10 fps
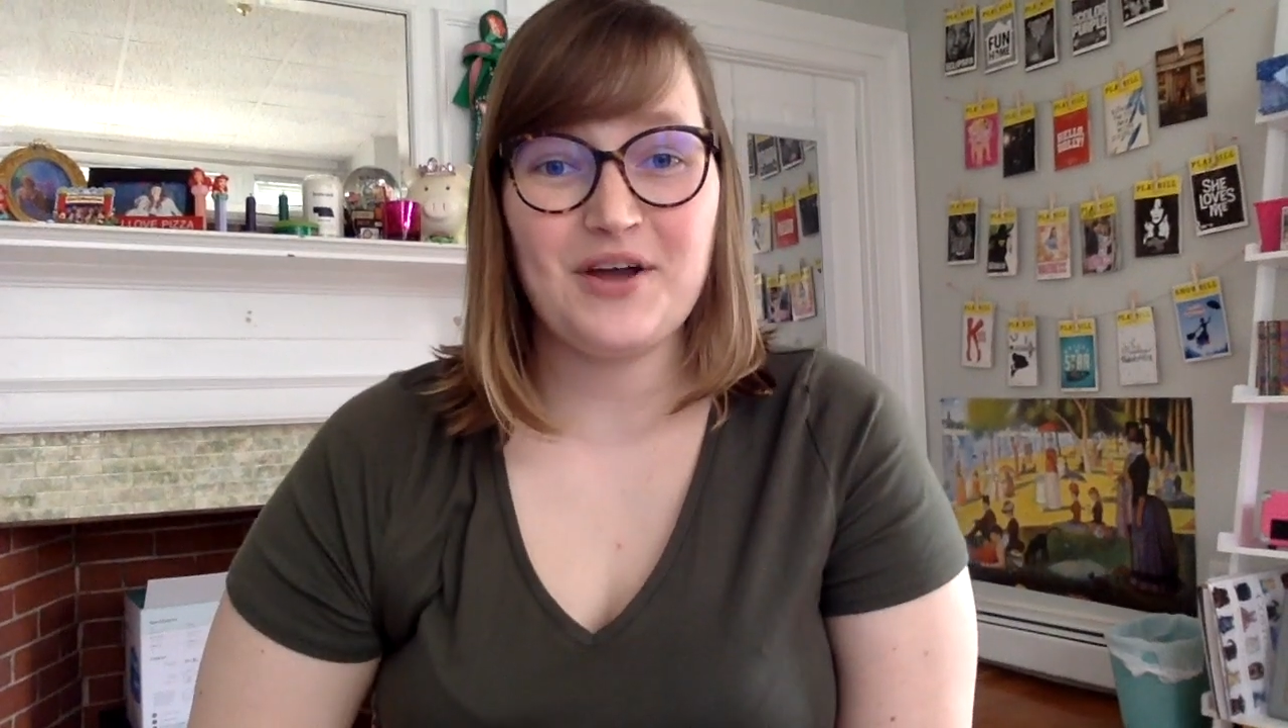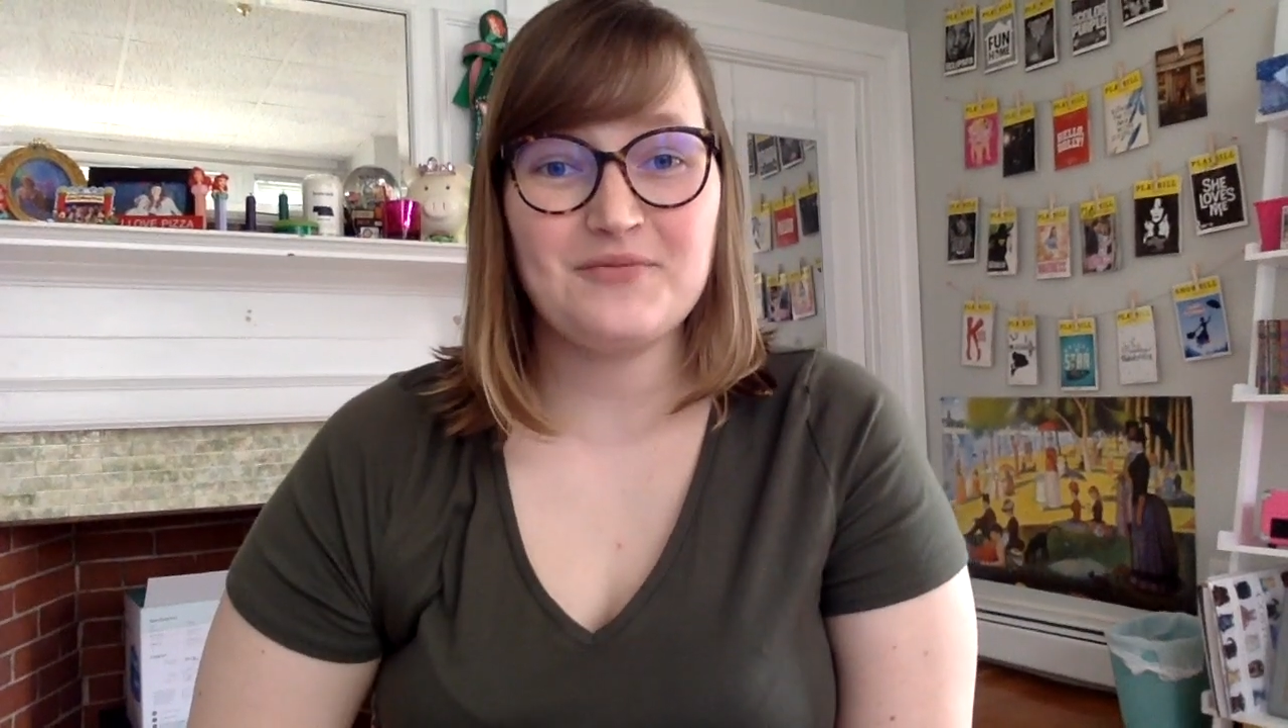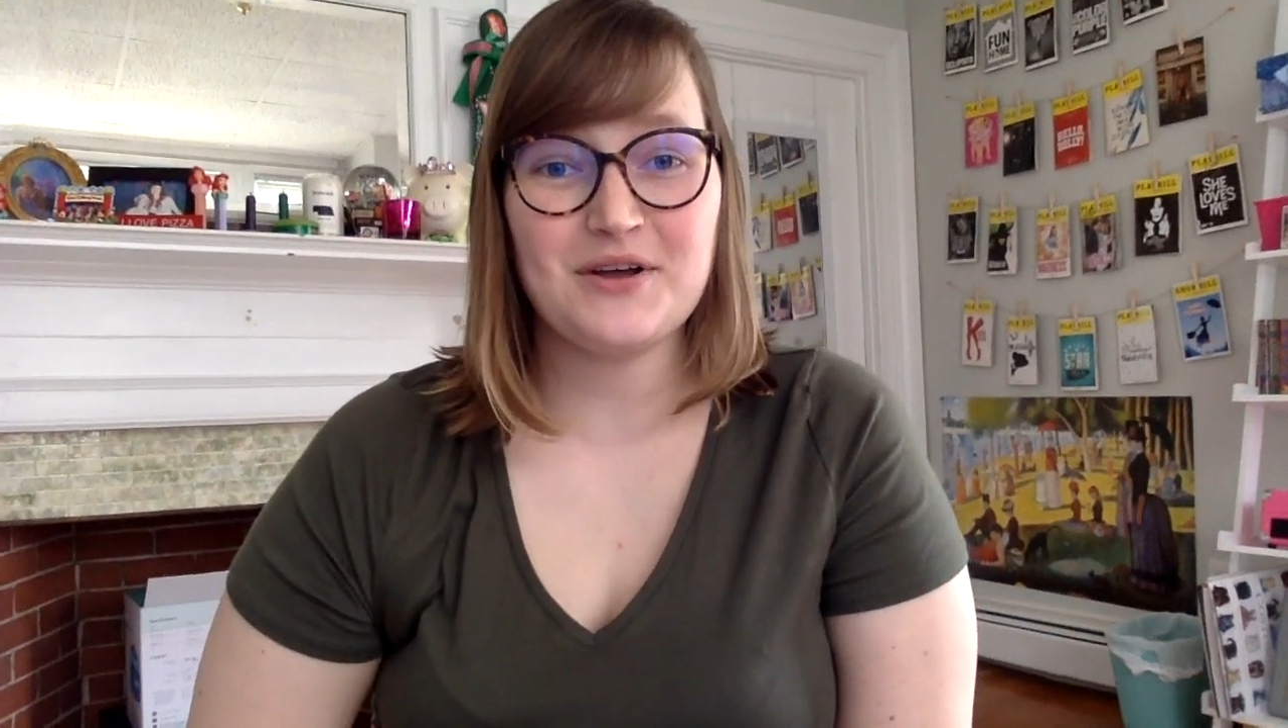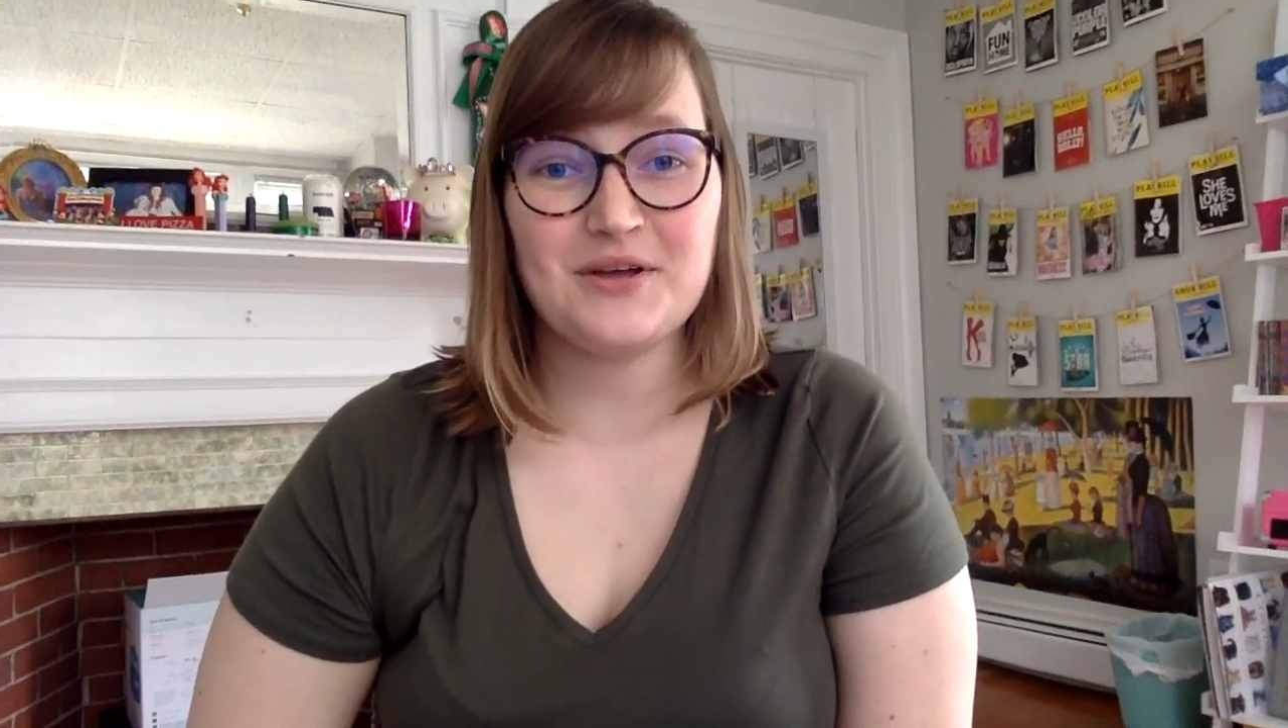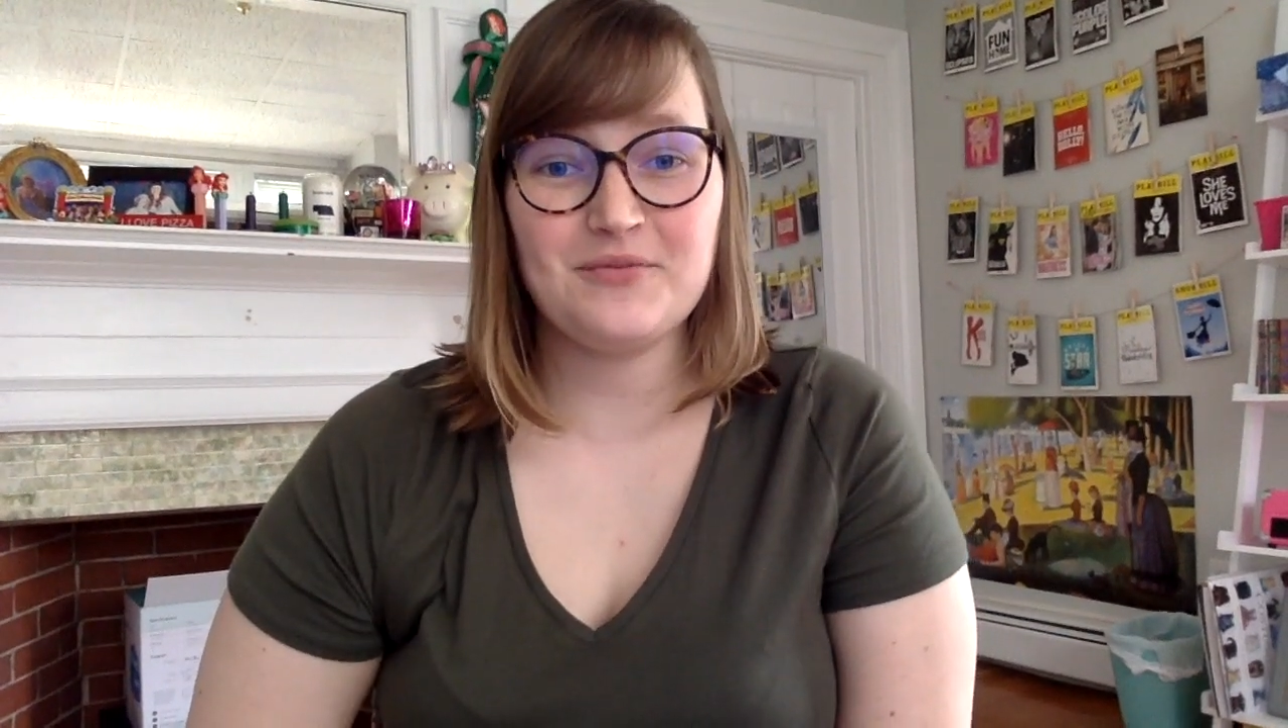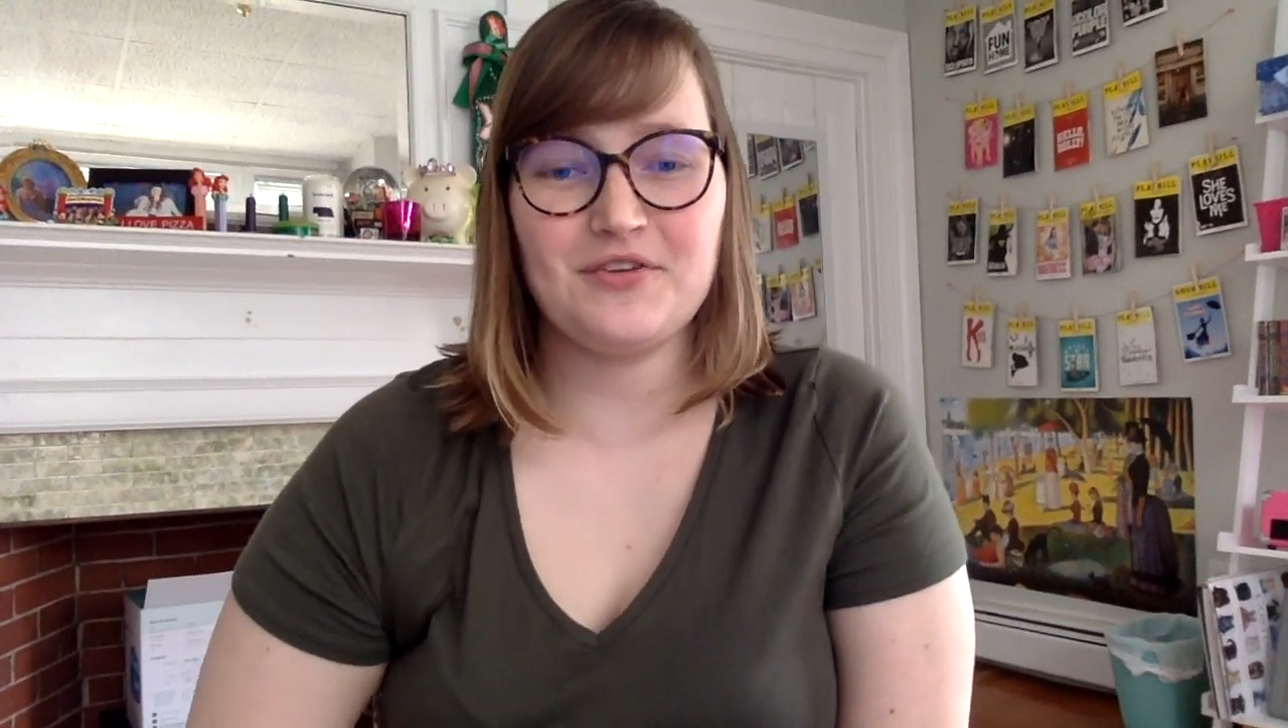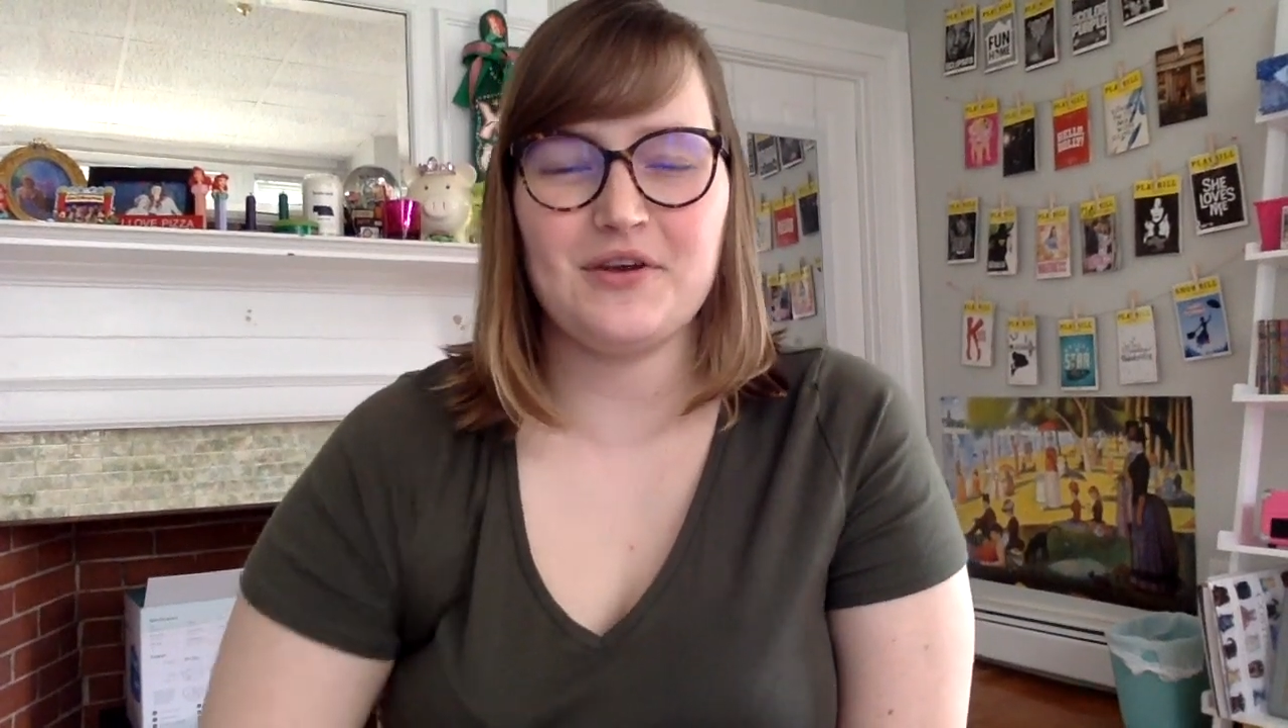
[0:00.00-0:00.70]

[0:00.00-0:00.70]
and welcome to...